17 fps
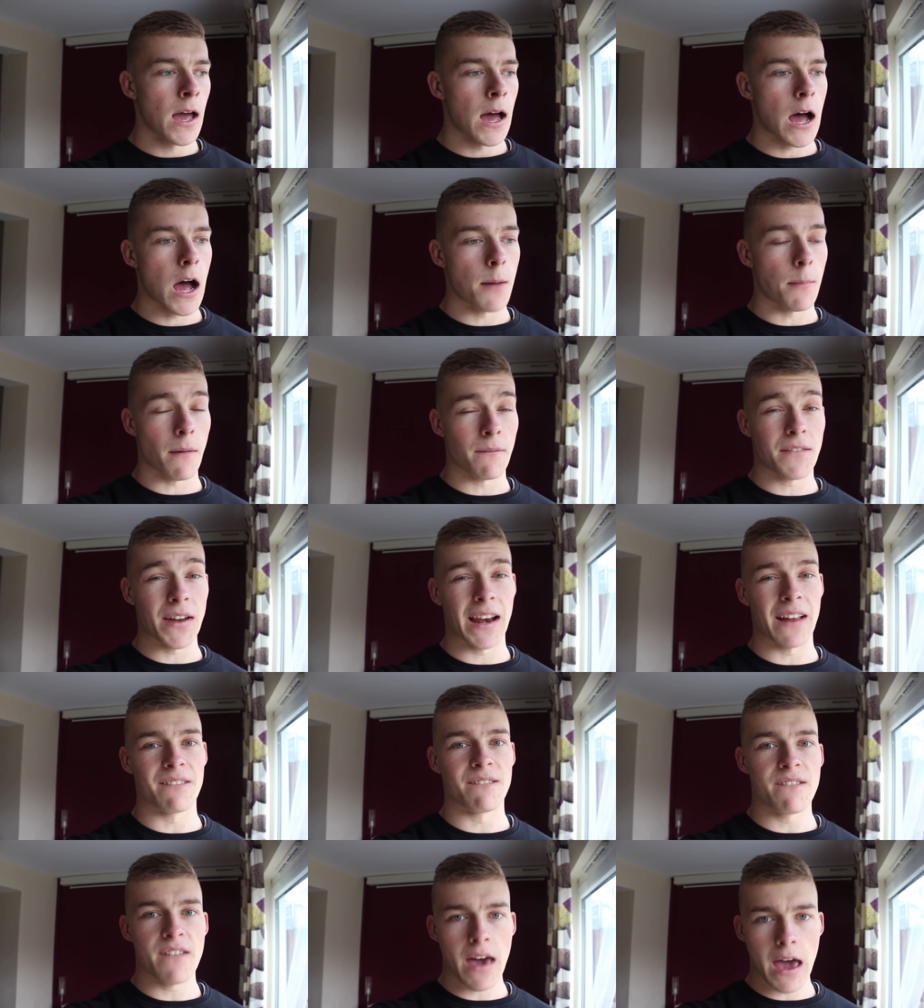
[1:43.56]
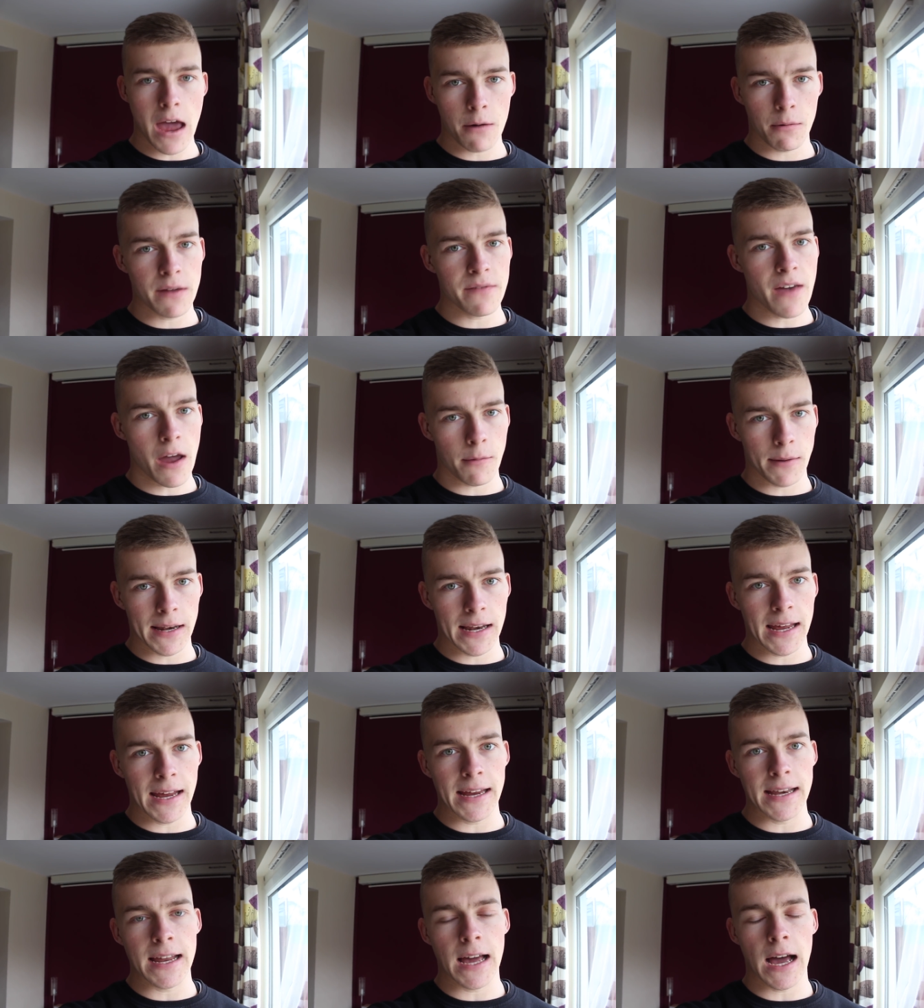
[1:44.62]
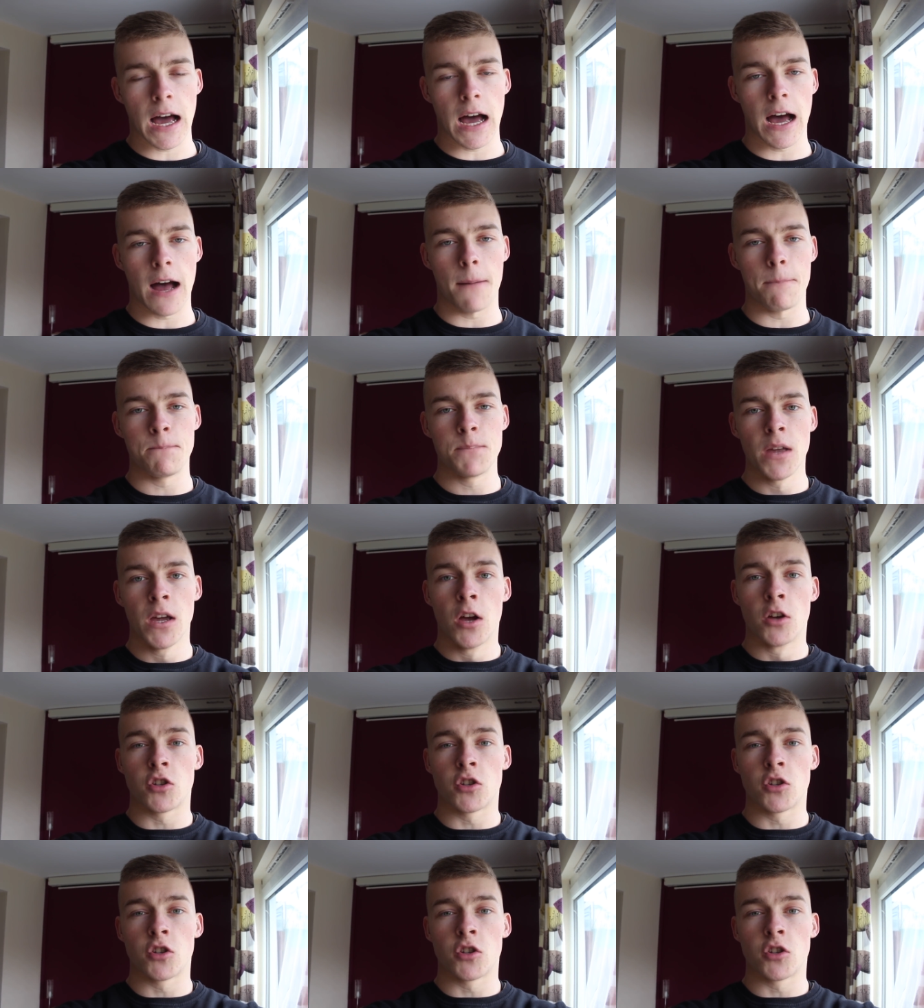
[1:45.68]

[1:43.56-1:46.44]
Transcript: Um, I'm feeling very, very lean, um,